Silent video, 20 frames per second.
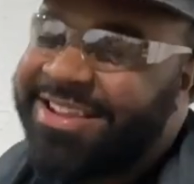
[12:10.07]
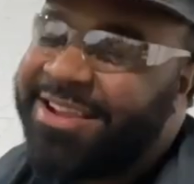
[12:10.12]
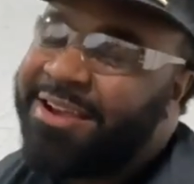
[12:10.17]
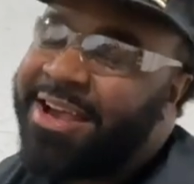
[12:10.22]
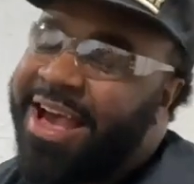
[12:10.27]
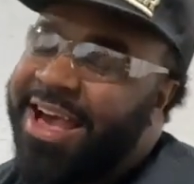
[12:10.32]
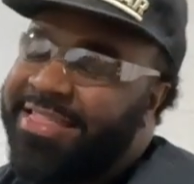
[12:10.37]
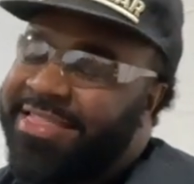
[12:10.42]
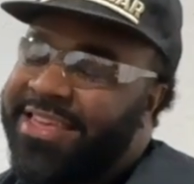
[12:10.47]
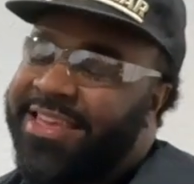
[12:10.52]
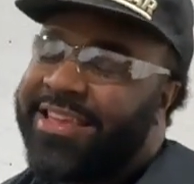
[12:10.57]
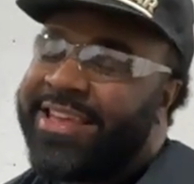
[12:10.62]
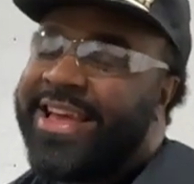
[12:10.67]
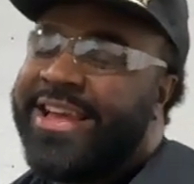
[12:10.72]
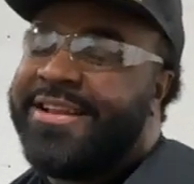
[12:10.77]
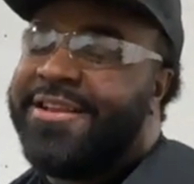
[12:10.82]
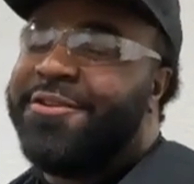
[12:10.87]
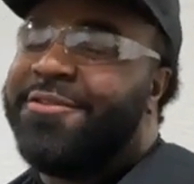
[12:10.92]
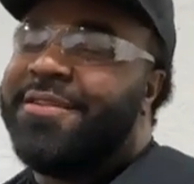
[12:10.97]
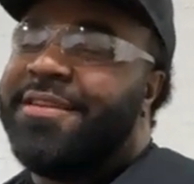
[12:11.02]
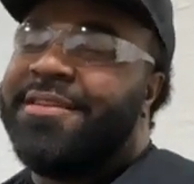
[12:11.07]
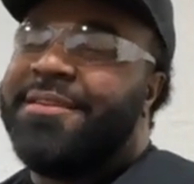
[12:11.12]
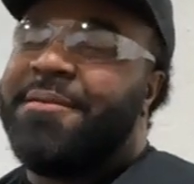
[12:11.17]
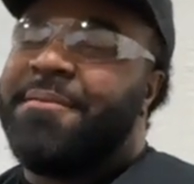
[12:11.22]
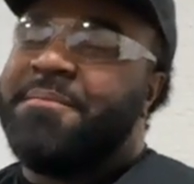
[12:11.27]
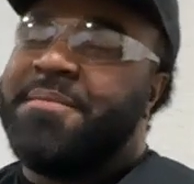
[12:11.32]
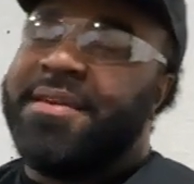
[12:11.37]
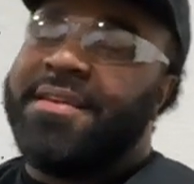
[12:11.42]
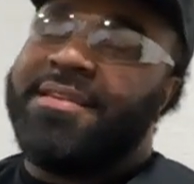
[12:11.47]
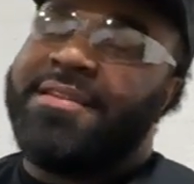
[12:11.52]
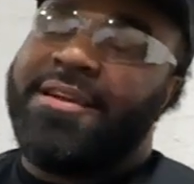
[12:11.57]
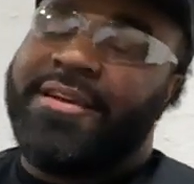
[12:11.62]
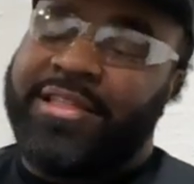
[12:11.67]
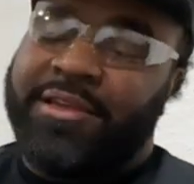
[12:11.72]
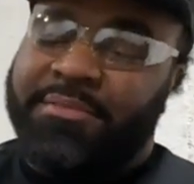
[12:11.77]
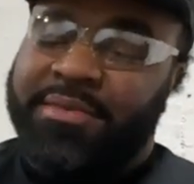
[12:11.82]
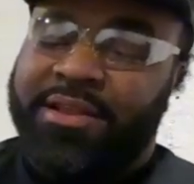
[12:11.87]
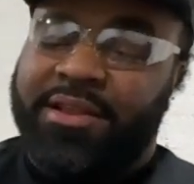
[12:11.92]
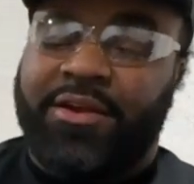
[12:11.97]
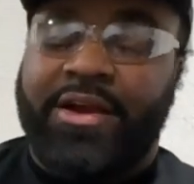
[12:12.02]
I think I know it, but y'all let
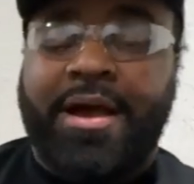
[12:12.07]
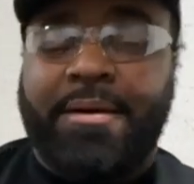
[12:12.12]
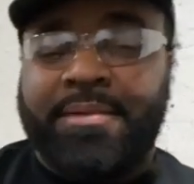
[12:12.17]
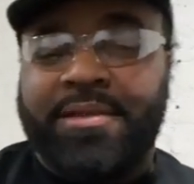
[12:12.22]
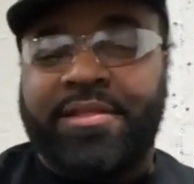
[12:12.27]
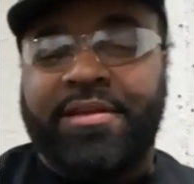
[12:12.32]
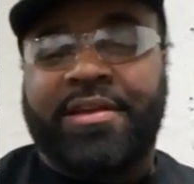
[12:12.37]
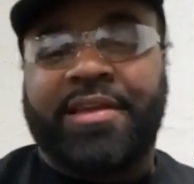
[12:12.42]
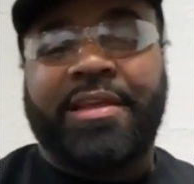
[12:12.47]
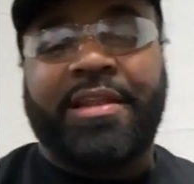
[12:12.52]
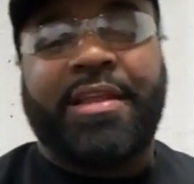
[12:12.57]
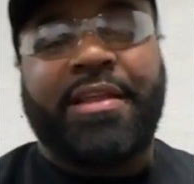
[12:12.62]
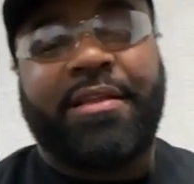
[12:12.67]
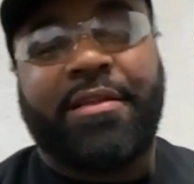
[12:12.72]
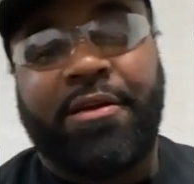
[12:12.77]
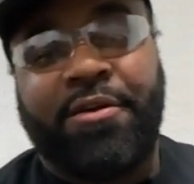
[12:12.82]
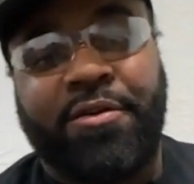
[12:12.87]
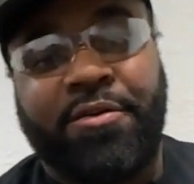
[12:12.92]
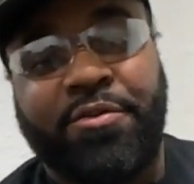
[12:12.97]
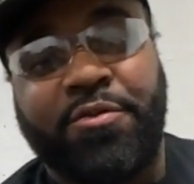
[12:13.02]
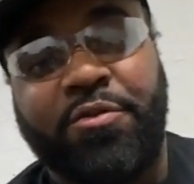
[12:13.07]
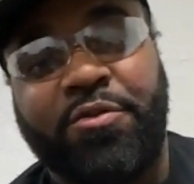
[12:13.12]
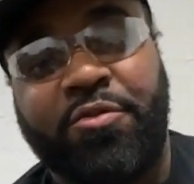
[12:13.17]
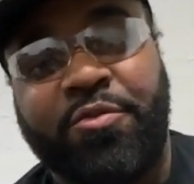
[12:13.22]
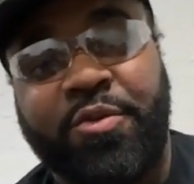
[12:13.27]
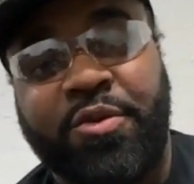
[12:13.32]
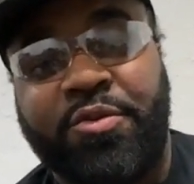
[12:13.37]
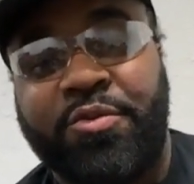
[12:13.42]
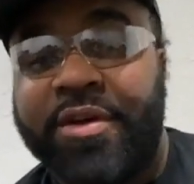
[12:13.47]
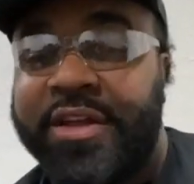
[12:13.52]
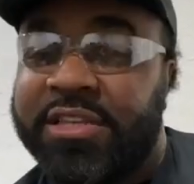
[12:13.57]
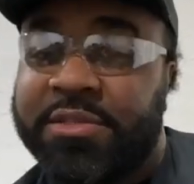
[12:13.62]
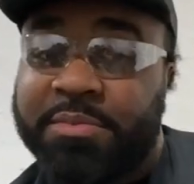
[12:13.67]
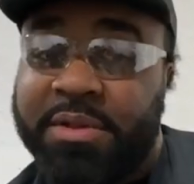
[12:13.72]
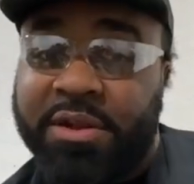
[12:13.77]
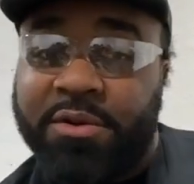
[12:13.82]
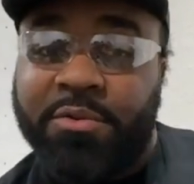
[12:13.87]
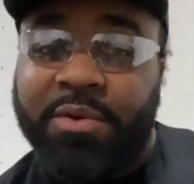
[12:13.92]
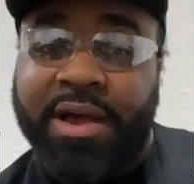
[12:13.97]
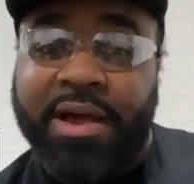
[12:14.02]
me know. I'm gonna look at it on Google real quick. It's
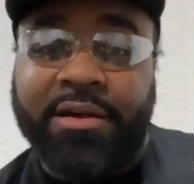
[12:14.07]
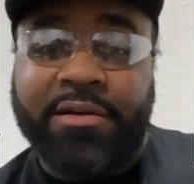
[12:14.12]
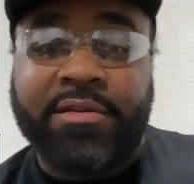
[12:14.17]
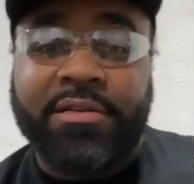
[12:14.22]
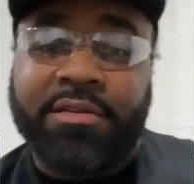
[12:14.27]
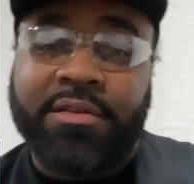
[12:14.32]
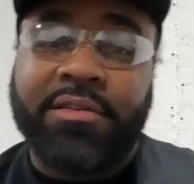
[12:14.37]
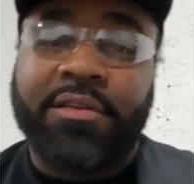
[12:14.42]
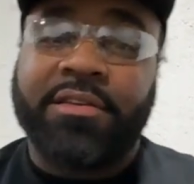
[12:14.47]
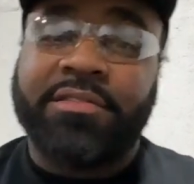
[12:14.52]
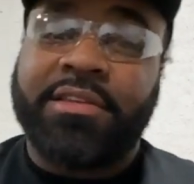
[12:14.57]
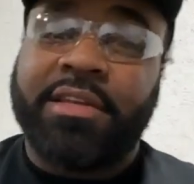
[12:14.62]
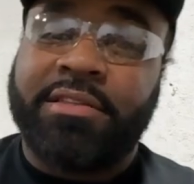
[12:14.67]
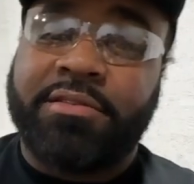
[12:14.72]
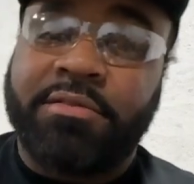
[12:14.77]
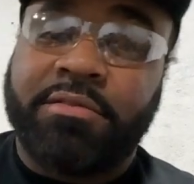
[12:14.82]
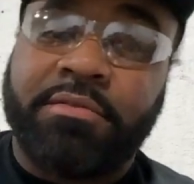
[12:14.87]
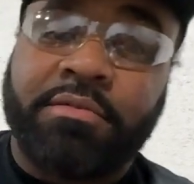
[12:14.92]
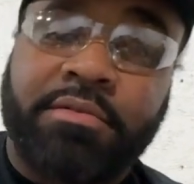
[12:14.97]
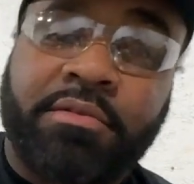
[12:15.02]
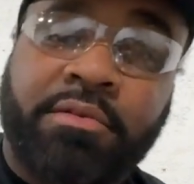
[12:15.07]
been a while. Y'all stay tuned.